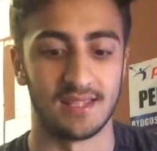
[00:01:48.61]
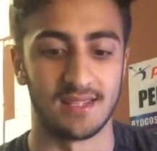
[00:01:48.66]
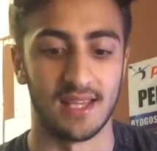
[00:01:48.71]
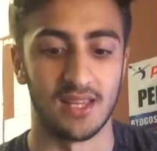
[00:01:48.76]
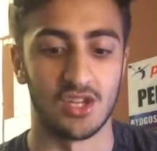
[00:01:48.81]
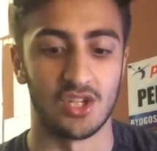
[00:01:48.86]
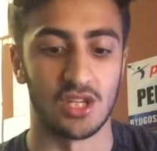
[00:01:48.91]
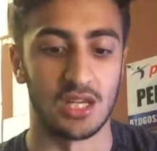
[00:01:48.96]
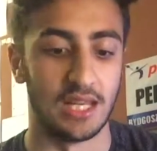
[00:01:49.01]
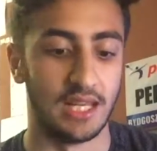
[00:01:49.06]

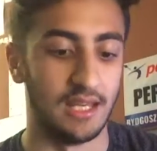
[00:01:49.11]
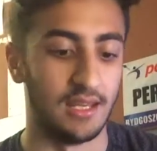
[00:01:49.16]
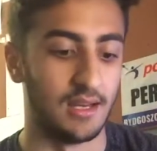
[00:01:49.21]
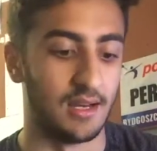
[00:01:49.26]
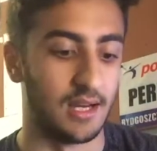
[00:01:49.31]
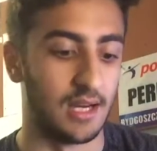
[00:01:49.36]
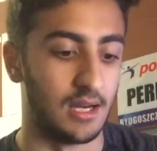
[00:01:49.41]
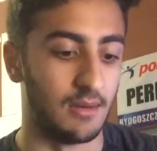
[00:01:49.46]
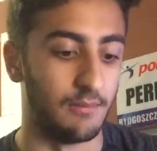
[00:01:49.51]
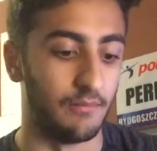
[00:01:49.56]
essentially.
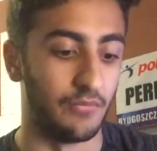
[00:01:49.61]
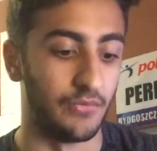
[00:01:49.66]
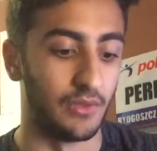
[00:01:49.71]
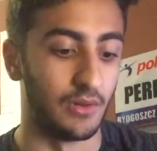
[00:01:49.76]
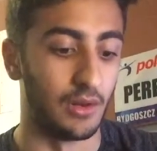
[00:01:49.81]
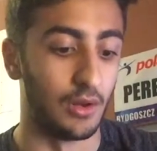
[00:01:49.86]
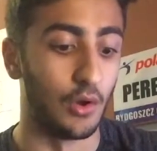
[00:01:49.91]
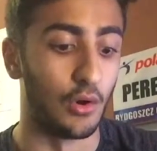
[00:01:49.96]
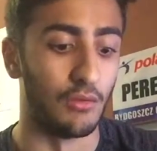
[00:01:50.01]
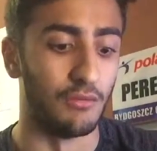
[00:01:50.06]
A um,
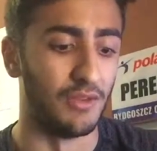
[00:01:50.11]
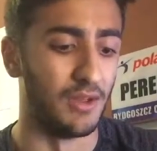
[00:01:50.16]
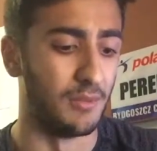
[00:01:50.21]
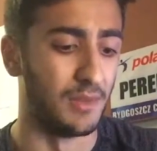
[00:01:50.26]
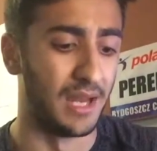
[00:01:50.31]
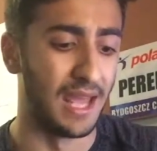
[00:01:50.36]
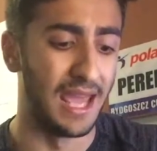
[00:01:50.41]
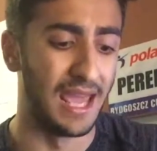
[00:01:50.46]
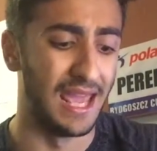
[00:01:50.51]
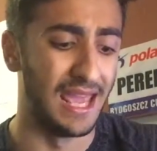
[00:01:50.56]
lot of
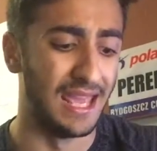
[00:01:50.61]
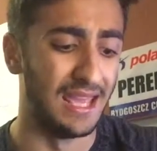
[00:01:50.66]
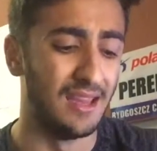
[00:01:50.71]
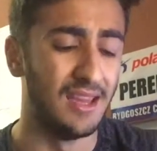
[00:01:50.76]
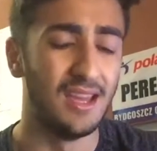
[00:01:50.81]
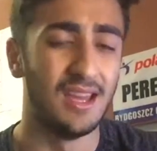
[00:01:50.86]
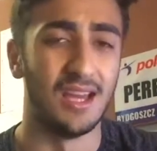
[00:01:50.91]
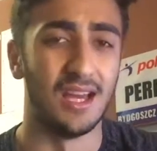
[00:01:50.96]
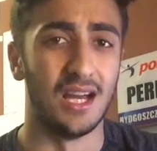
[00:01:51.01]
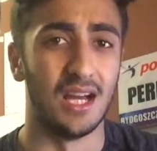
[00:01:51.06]
vitamin A.